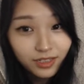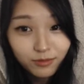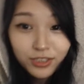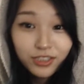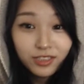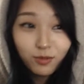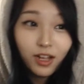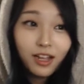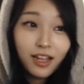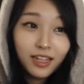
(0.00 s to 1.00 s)
Which is
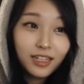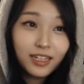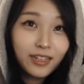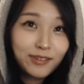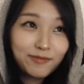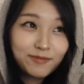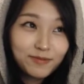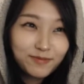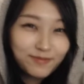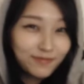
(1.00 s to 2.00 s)
why
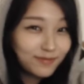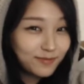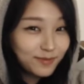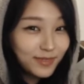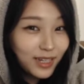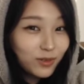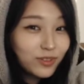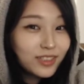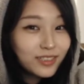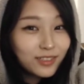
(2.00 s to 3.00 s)
I don't
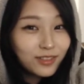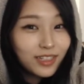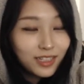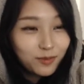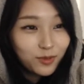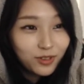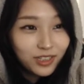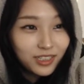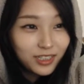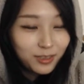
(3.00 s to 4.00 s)
really do it anymore.